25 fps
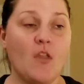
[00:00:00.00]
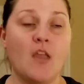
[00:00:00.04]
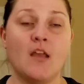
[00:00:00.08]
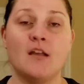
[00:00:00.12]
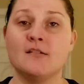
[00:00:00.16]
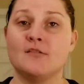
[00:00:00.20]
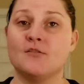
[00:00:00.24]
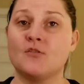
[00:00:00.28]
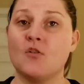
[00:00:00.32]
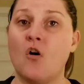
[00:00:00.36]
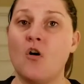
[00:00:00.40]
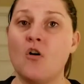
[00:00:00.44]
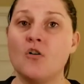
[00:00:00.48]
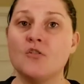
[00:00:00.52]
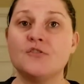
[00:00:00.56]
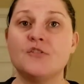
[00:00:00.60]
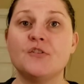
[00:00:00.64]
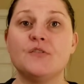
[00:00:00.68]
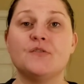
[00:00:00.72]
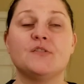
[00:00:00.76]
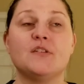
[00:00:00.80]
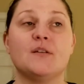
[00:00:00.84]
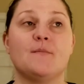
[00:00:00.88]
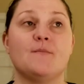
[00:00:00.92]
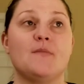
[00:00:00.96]
that's
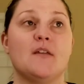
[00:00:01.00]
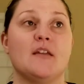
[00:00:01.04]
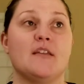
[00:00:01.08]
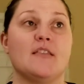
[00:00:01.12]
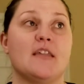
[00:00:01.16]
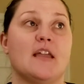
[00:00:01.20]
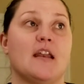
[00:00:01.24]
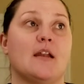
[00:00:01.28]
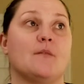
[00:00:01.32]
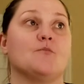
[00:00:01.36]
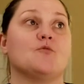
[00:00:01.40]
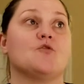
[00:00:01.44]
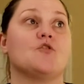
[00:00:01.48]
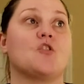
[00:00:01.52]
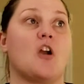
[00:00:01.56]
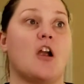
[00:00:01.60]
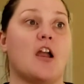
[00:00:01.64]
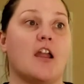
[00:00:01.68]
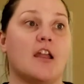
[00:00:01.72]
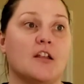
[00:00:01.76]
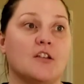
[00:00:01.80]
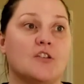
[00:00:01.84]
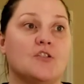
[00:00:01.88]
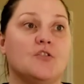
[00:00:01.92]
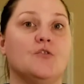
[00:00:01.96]
also something that I'm
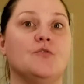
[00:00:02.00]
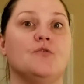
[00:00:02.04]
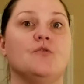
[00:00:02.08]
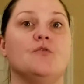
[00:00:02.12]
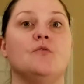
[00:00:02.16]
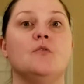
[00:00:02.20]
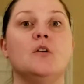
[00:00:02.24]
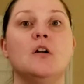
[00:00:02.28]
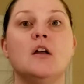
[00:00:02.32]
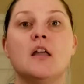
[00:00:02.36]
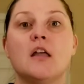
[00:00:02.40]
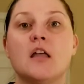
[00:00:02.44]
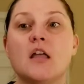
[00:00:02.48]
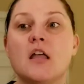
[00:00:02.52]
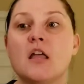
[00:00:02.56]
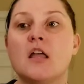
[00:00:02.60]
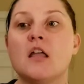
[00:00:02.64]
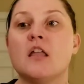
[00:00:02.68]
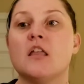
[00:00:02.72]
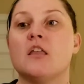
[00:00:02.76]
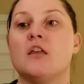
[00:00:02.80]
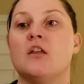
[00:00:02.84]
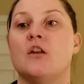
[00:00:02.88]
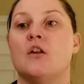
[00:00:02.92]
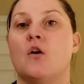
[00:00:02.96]
trying to,
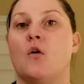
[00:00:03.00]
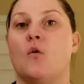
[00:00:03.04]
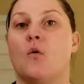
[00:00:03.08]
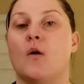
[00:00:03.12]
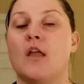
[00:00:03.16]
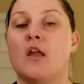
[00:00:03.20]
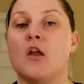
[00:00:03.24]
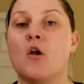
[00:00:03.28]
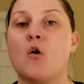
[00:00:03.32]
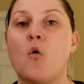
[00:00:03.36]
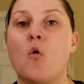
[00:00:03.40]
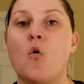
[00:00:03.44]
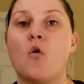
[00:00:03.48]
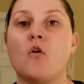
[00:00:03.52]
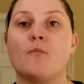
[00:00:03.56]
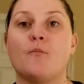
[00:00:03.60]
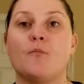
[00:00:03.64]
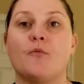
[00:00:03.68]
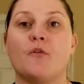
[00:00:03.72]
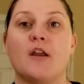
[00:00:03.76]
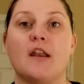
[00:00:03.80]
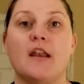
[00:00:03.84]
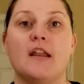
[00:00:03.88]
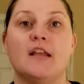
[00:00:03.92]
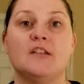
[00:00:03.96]
you know,
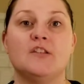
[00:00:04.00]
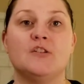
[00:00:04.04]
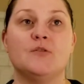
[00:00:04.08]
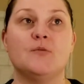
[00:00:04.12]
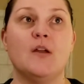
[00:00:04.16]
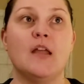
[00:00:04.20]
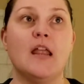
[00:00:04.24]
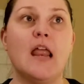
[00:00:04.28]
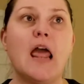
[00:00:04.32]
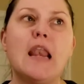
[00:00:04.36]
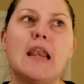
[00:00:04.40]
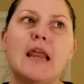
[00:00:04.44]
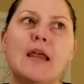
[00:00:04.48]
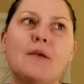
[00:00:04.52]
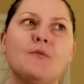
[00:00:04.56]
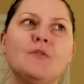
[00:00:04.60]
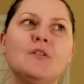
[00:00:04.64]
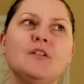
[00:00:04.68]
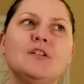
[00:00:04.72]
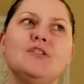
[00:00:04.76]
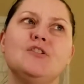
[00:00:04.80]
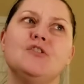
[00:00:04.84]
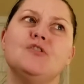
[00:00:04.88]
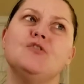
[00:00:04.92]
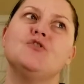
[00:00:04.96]
incorporate into it. And I
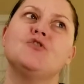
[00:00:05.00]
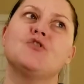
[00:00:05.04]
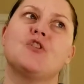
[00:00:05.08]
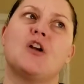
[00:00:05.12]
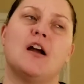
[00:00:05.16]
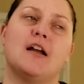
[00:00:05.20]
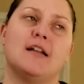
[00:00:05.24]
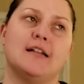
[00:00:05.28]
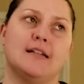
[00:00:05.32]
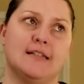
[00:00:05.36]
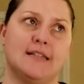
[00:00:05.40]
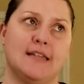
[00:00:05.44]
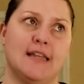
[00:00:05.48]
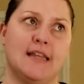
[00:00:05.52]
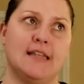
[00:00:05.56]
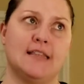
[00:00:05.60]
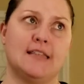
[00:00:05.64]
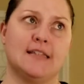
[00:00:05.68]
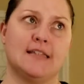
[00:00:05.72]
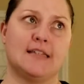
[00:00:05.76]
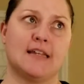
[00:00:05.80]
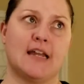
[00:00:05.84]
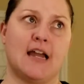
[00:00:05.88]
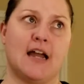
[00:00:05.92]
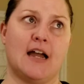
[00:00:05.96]
really do try to take
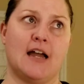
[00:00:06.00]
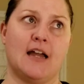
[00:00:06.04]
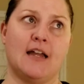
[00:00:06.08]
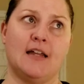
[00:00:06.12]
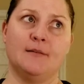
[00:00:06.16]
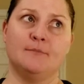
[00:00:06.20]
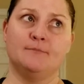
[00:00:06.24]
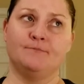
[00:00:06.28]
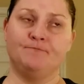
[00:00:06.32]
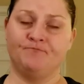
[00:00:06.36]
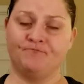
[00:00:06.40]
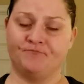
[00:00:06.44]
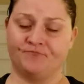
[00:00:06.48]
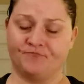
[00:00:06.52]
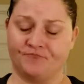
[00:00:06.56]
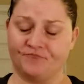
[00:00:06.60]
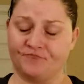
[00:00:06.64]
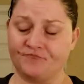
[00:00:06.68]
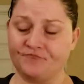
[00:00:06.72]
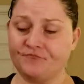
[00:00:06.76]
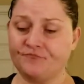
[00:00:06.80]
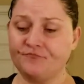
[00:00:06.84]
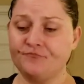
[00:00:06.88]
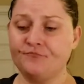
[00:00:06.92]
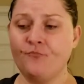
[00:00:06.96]
the time
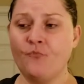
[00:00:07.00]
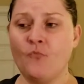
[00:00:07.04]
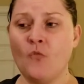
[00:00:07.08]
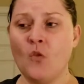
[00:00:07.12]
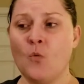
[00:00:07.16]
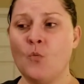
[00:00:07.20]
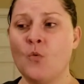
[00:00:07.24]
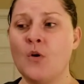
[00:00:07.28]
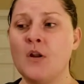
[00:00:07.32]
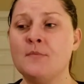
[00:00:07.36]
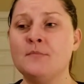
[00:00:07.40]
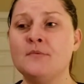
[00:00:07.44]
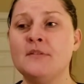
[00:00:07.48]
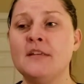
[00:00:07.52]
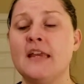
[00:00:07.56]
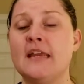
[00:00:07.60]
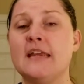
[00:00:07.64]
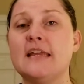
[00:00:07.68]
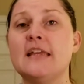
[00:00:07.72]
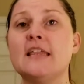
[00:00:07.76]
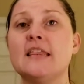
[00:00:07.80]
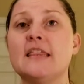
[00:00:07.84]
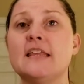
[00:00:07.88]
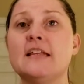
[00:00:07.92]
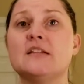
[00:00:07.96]
when I'm
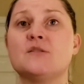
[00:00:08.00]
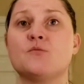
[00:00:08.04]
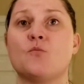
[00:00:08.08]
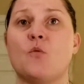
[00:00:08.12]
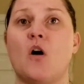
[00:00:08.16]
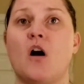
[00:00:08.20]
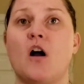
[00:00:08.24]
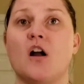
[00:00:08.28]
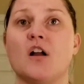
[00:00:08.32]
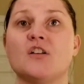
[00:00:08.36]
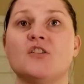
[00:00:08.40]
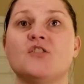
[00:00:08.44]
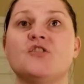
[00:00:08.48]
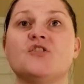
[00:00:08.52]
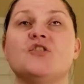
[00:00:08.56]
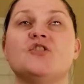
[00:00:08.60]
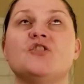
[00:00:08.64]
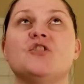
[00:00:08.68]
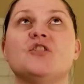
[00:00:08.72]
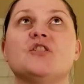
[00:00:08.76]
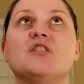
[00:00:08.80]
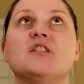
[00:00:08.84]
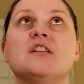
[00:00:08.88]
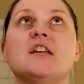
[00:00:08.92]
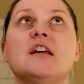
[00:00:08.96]
taking these walks to
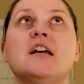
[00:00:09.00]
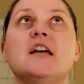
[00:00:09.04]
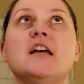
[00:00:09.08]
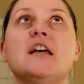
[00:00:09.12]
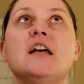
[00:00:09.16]
just